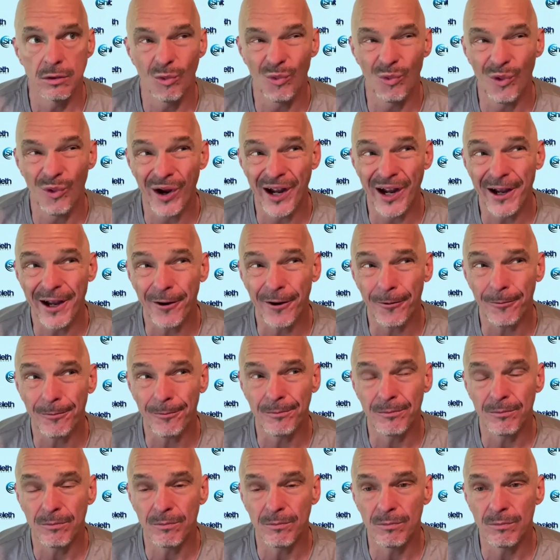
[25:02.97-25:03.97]

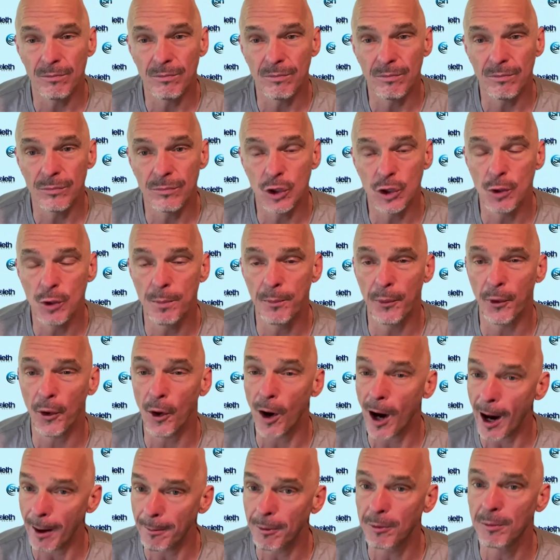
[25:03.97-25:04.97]
Well, you
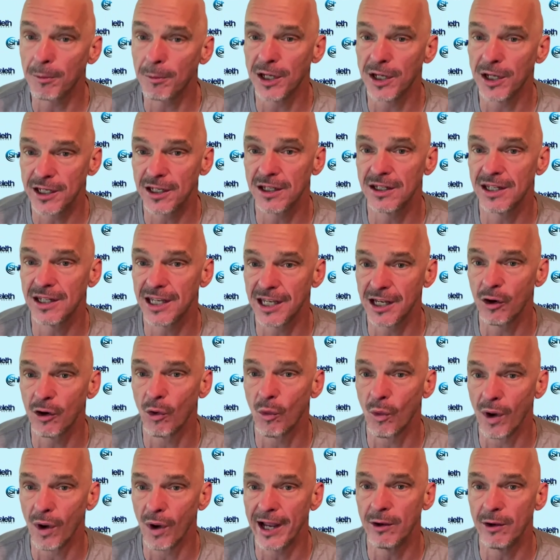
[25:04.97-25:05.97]
probably could get
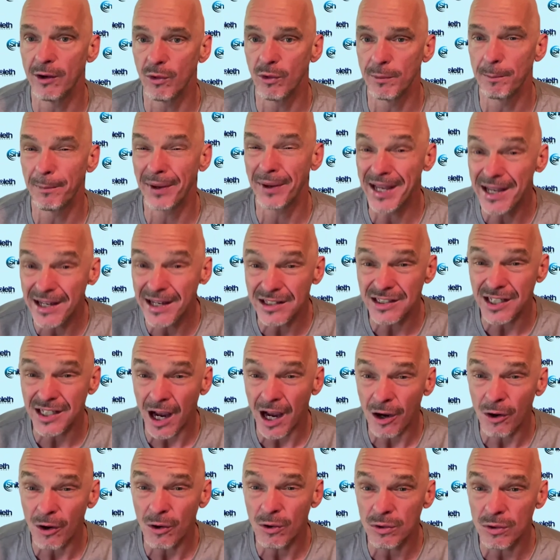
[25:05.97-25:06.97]
away with
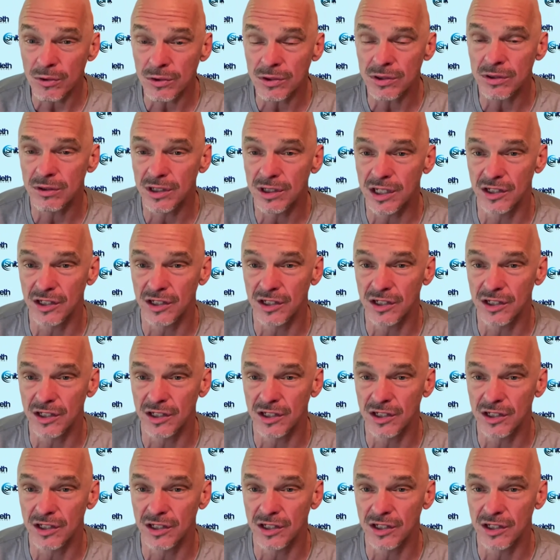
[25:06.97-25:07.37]
pintos